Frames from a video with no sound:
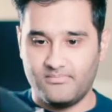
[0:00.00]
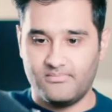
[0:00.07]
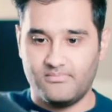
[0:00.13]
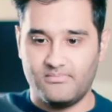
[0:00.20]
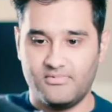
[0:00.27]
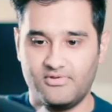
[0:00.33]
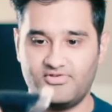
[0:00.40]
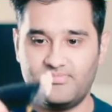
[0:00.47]

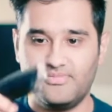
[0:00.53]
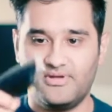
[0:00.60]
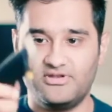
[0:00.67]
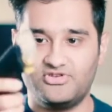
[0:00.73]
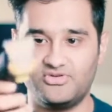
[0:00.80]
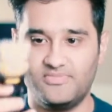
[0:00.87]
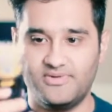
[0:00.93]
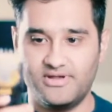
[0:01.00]
it's meant
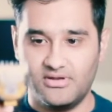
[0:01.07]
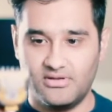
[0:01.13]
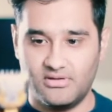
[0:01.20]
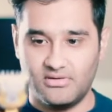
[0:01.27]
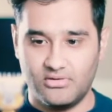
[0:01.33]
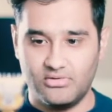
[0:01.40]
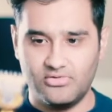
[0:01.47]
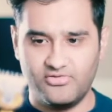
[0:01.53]
to be,
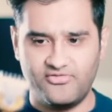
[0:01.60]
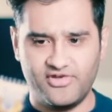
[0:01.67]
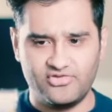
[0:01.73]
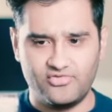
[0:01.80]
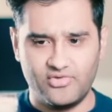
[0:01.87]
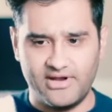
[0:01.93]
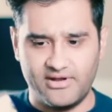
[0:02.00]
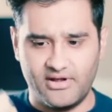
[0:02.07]
oh, it feels
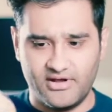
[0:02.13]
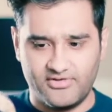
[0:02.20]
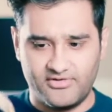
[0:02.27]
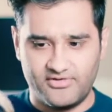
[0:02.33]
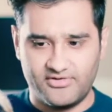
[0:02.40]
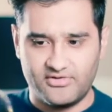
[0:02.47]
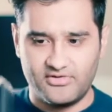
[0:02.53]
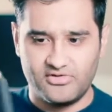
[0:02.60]
really
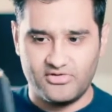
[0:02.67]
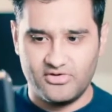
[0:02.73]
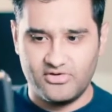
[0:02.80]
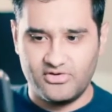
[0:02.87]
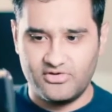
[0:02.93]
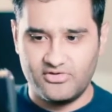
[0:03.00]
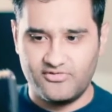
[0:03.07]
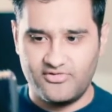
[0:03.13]
nice.
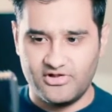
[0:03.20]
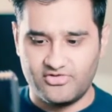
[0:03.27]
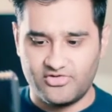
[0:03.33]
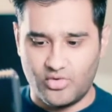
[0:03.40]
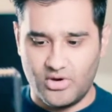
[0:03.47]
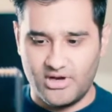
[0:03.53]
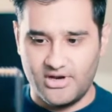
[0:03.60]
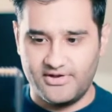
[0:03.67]
It feels
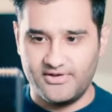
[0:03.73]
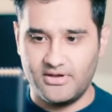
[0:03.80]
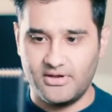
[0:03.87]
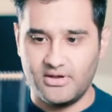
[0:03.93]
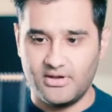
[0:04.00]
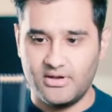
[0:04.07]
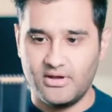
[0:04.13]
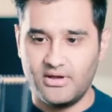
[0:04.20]
quality,
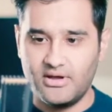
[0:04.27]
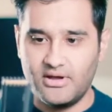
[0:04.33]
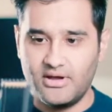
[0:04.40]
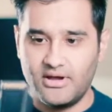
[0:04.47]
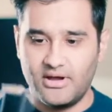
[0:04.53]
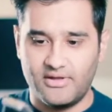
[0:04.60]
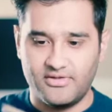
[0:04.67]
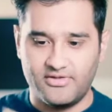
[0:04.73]

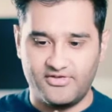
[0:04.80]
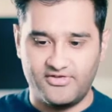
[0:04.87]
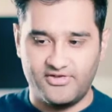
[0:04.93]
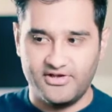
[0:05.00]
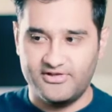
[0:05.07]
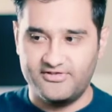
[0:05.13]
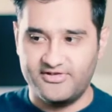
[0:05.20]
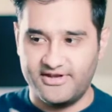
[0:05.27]
and the
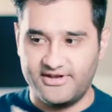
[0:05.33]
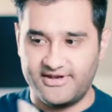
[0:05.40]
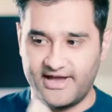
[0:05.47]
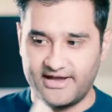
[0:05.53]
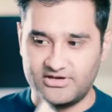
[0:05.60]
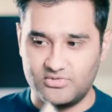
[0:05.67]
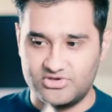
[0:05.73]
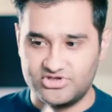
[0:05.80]
seal's
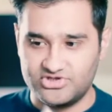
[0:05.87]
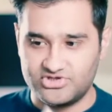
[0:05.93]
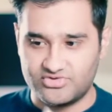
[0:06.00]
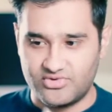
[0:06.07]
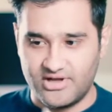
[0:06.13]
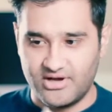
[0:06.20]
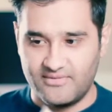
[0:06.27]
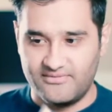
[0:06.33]
intact, which is
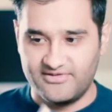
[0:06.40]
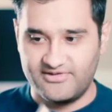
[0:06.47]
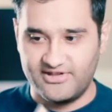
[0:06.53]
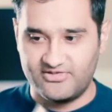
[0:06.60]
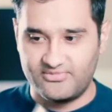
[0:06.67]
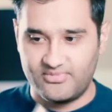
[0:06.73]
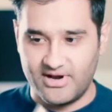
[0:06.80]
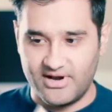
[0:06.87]
great. Obviously it's
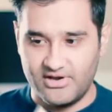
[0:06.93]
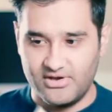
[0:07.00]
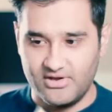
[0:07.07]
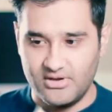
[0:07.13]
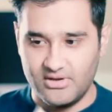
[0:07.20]
brand new,